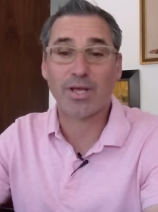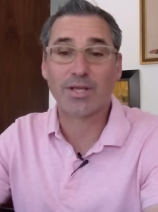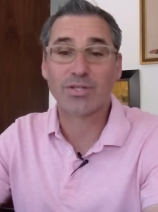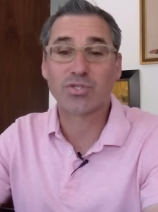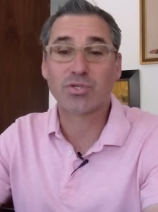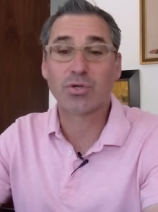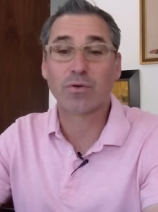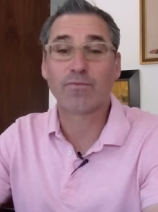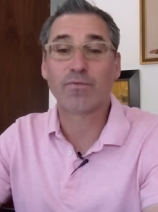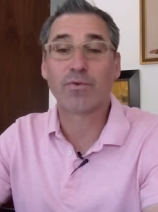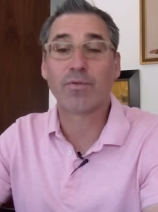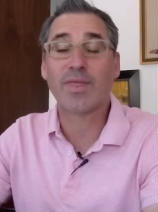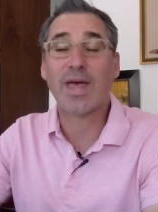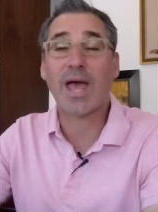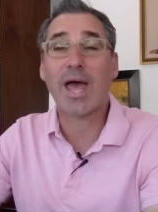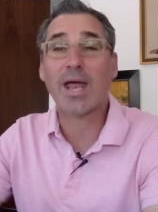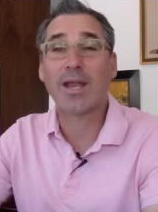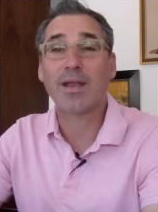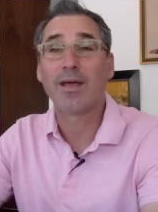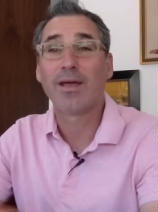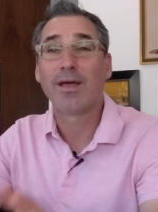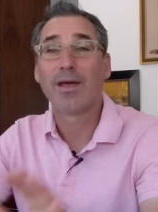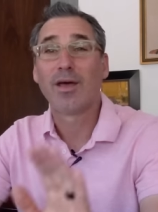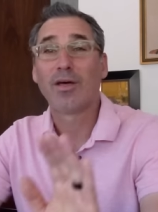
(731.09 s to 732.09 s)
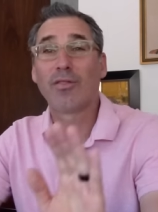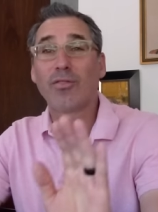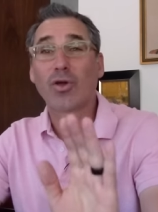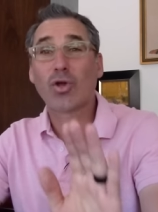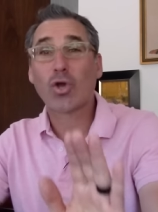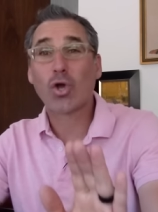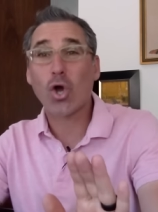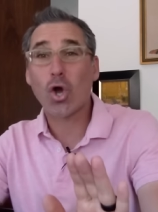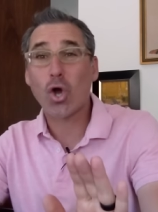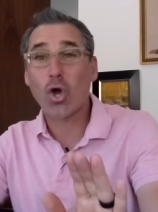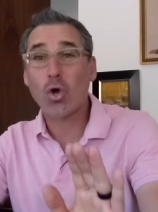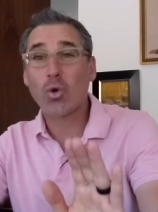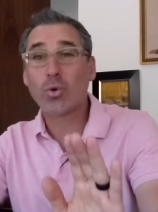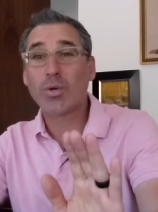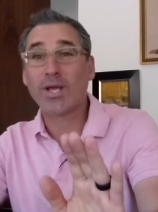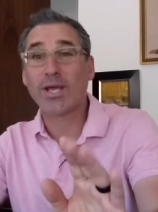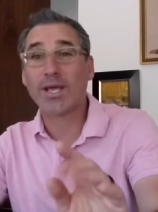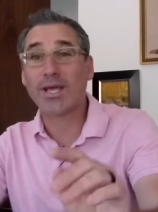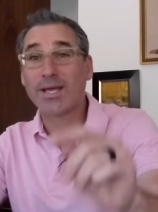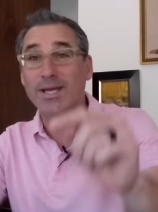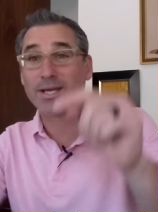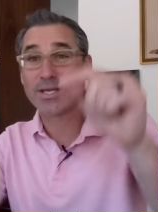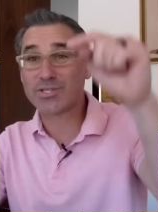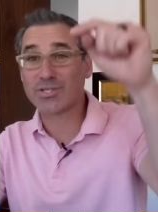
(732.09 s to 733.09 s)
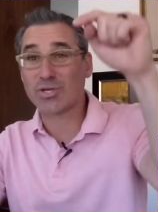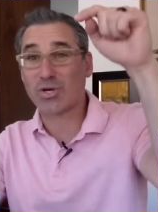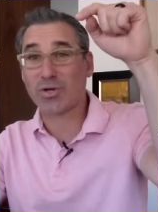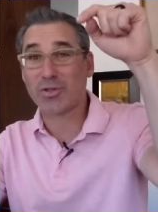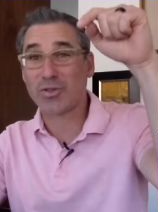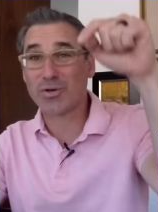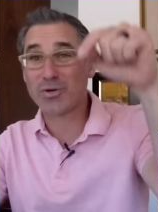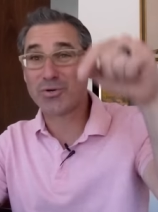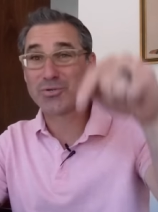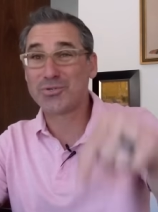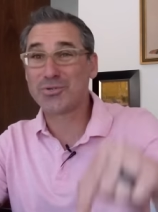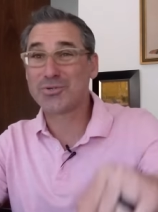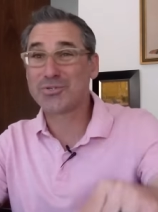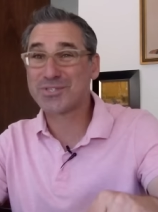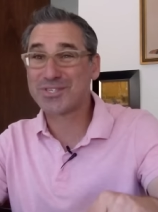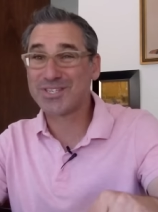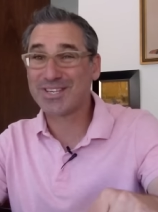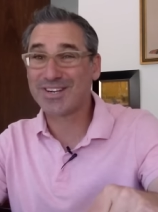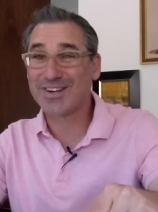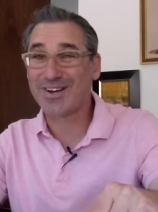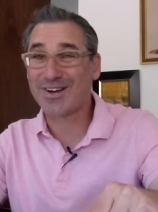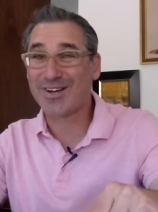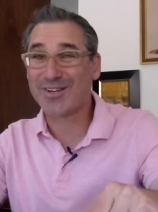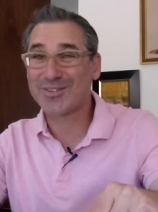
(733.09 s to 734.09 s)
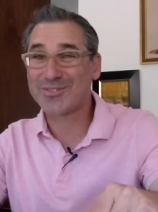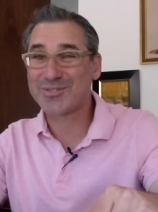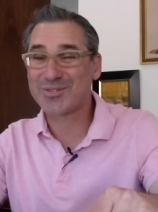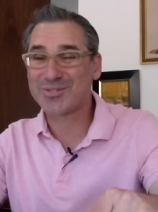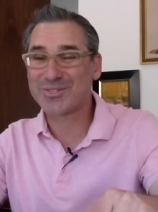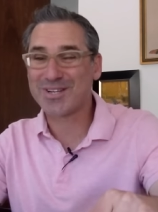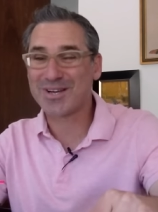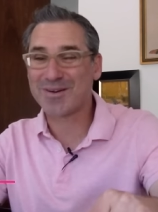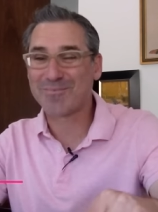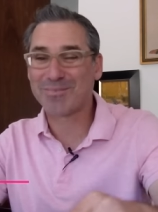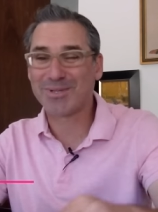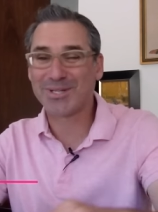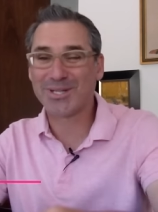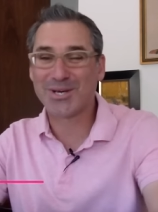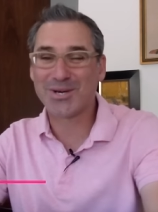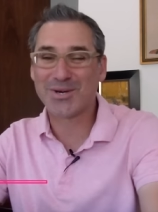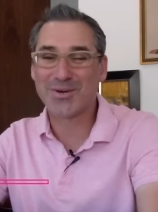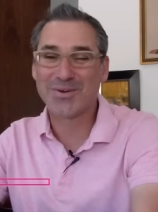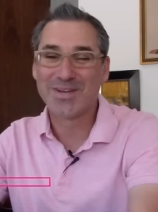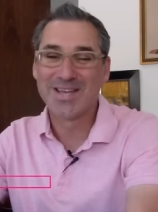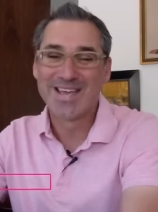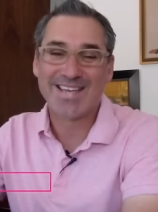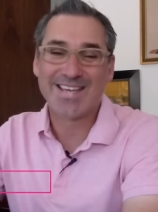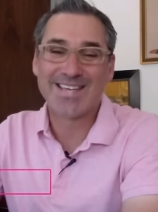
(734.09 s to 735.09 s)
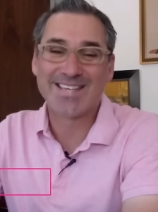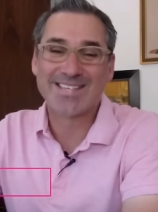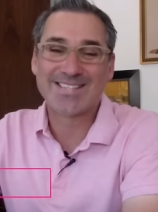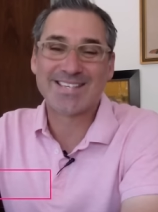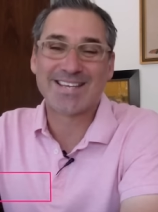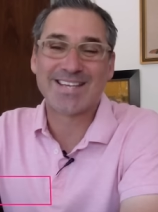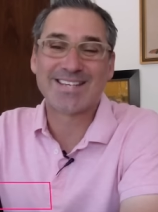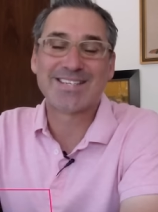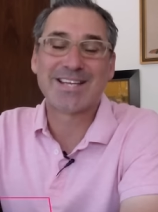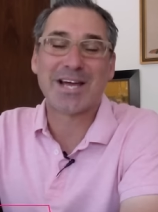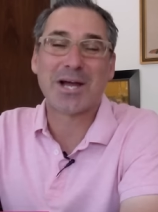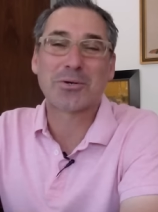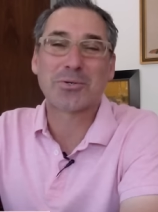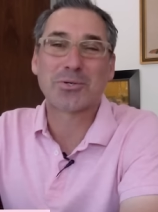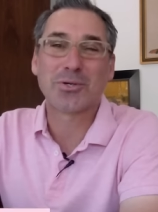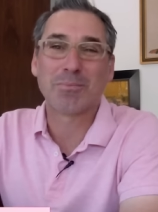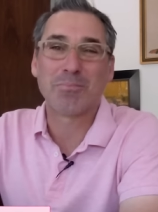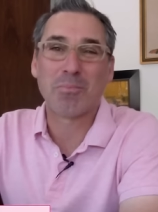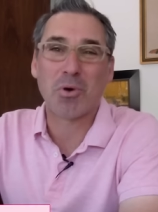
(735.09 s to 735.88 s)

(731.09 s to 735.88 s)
And so for that, the code is, although you'll see it also down below, is Dr.